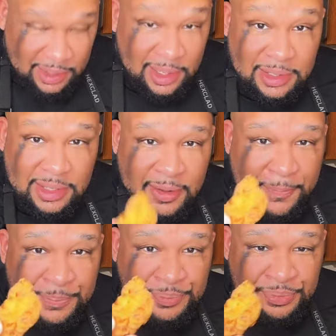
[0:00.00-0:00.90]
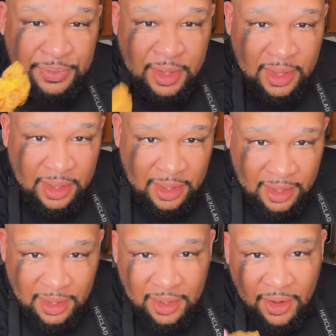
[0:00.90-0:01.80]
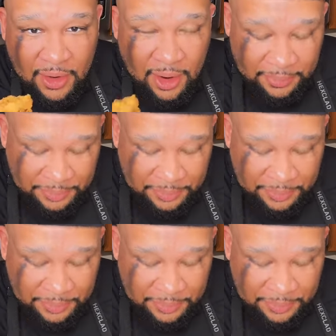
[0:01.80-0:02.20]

one of these. Hold